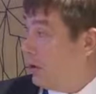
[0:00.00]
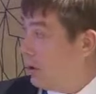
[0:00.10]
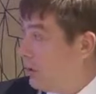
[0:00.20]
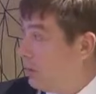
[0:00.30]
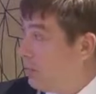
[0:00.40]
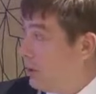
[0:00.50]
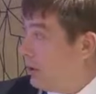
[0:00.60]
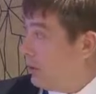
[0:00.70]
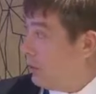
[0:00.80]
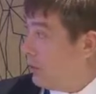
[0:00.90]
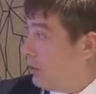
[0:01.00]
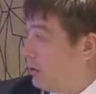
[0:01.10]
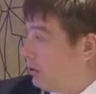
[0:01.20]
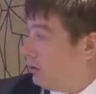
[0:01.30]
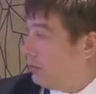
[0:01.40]
can compare
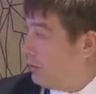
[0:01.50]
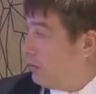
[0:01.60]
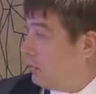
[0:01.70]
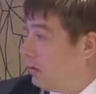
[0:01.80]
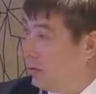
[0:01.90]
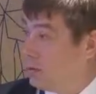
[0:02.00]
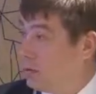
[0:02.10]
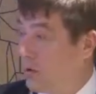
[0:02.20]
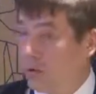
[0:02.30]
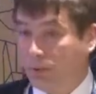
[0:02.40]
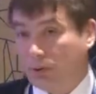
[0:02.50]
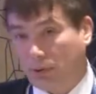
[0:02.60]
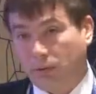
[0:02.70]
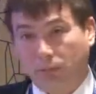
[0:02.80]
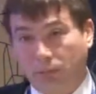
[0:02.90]
our modern
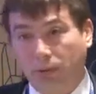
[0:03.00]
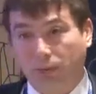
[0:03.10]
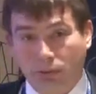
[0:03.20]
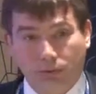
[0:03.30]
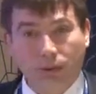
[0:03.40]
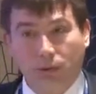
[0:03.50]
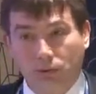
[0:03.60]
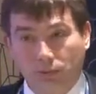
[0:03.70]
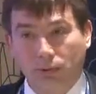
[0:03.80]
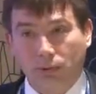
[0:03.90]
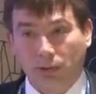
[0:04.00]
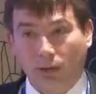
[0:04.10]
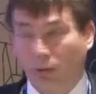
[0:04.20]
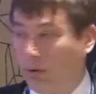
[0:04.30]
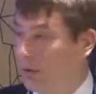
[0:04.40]
scopes. Previous videos was
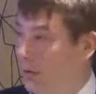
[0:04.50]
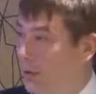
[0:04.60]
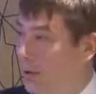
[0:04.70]
our